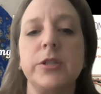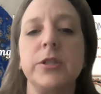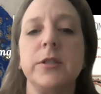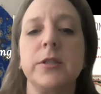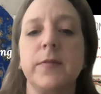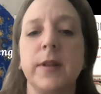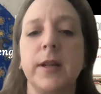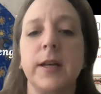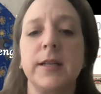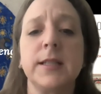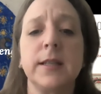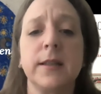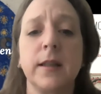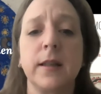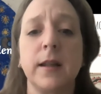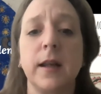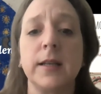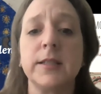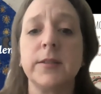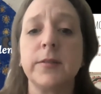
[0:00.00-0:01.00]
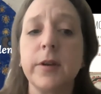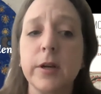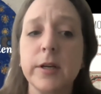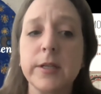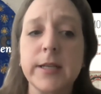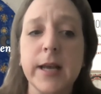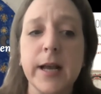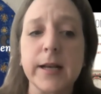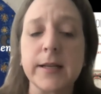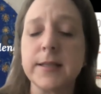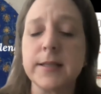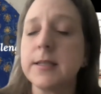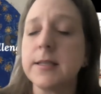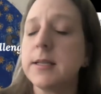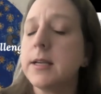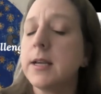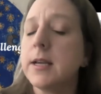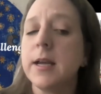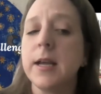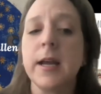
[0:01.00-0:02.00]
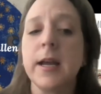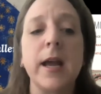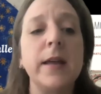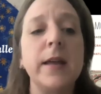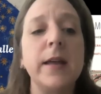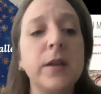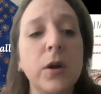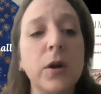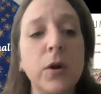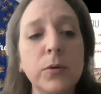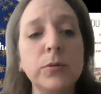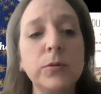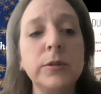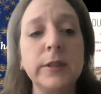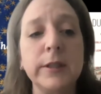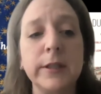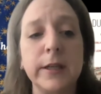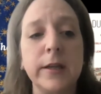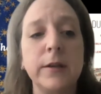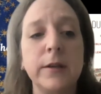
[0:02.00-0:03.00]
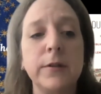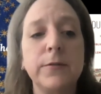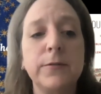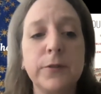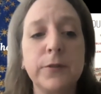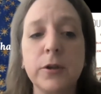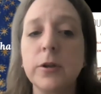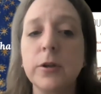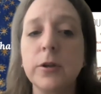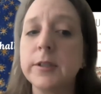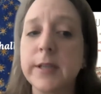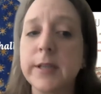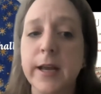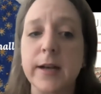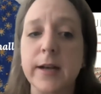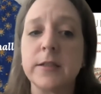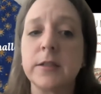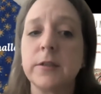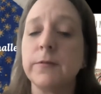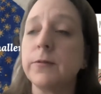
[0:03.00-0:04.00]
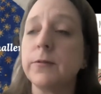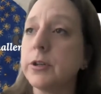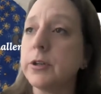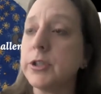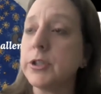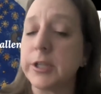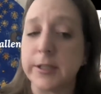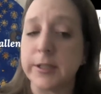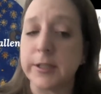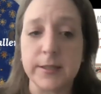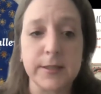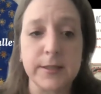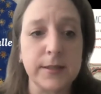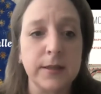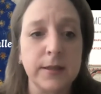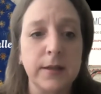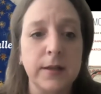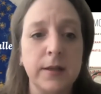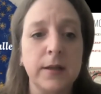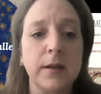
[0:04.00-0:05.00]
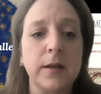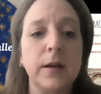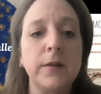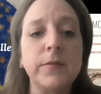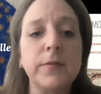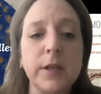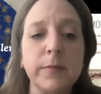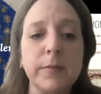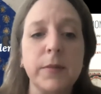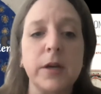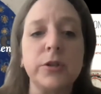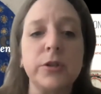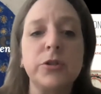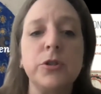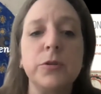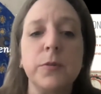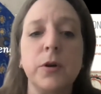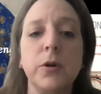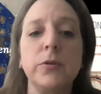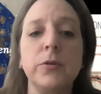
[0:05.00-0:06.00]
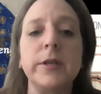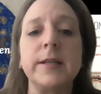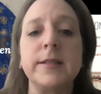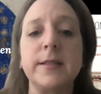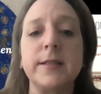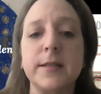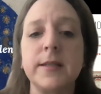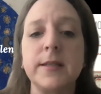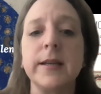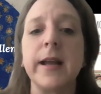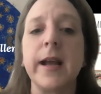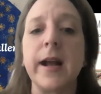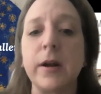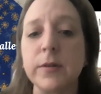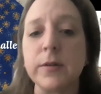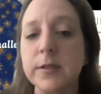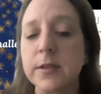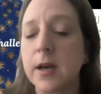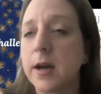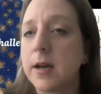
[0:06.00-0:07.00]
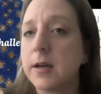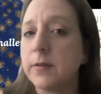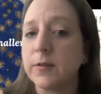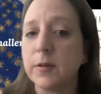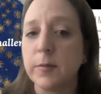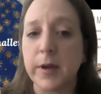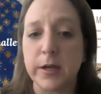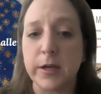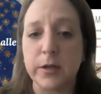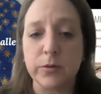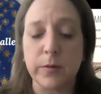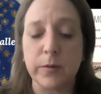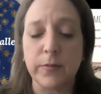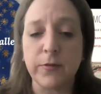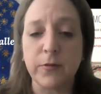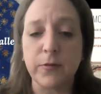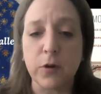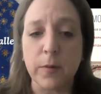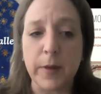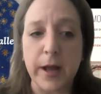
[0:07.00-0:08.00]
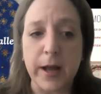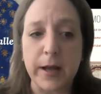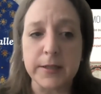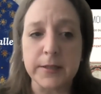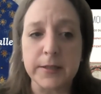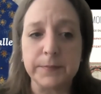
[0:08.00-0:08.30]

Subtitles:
of the La Sfera text and the only full text versions of the Image du Monde existing outside of the manuscript format.